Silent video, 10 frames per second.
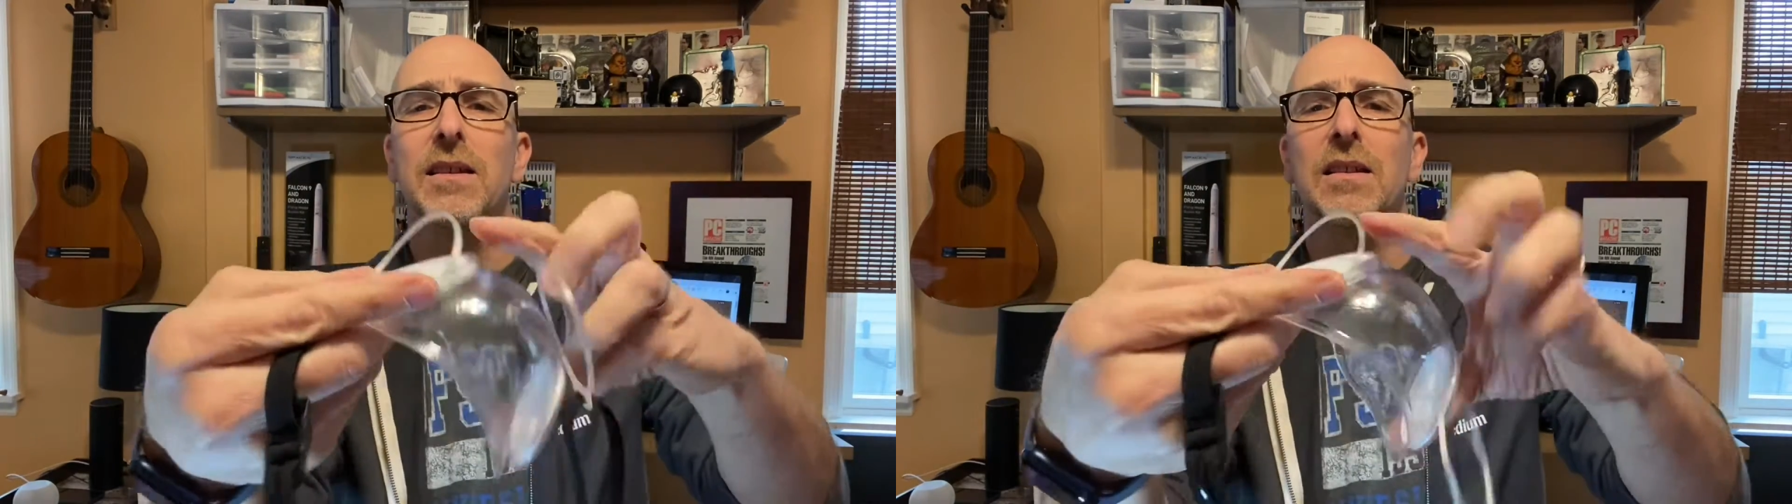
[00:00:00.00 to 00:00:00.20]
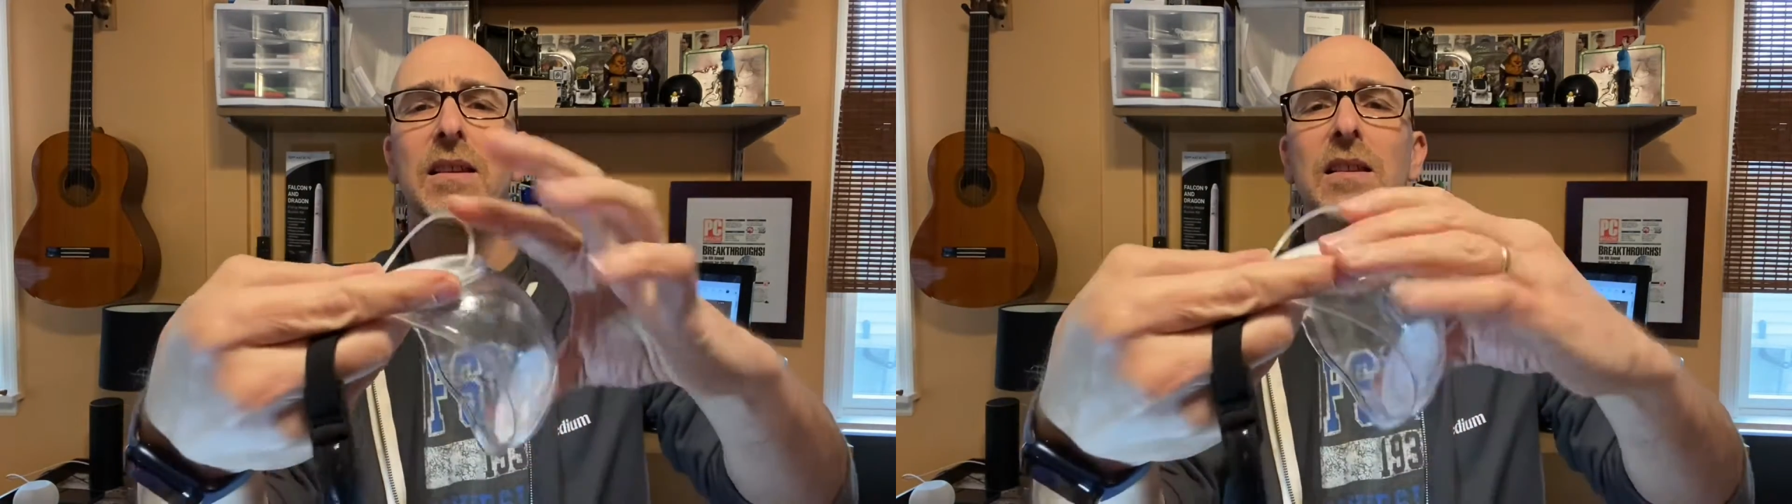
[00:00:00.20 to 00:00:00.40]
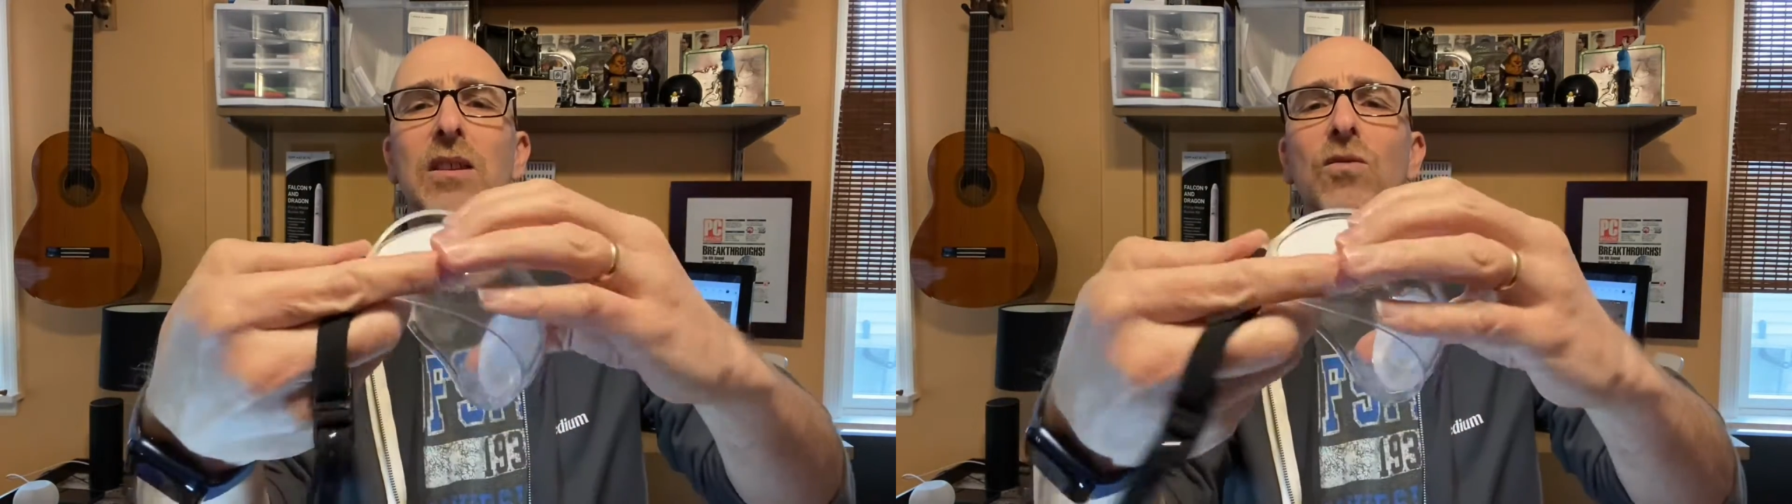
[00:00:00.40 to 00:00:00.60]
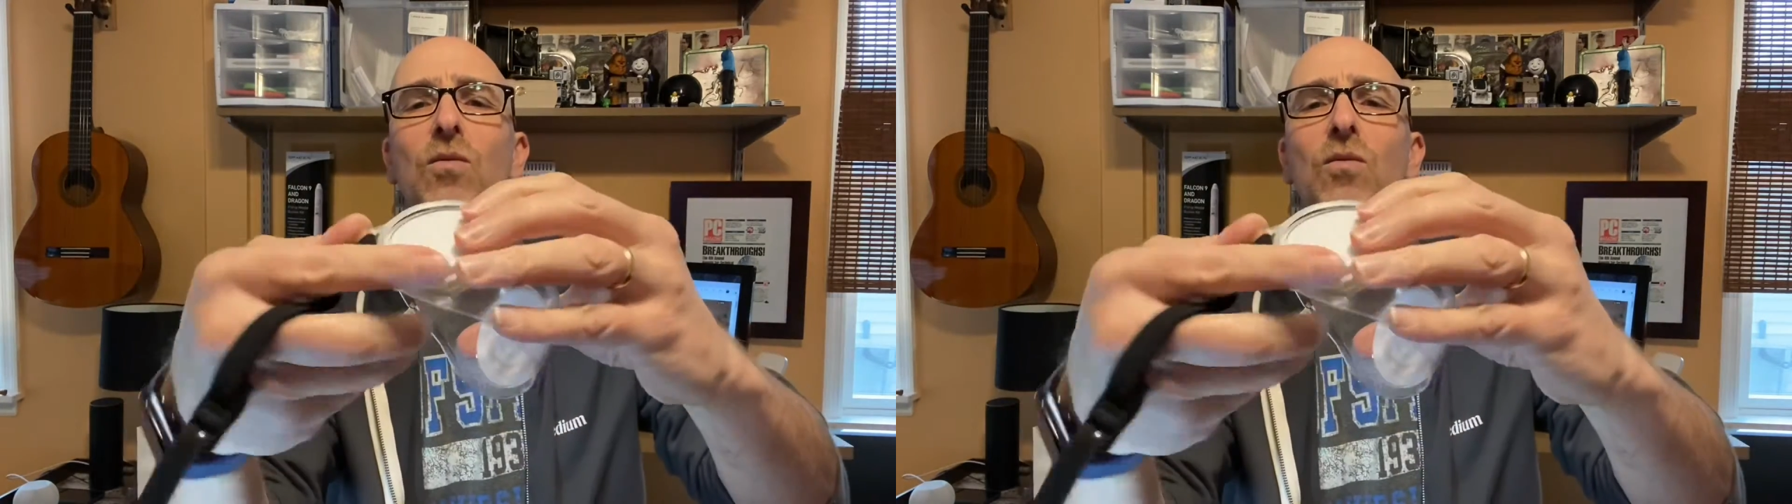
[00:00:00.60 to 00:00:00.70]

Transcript: that these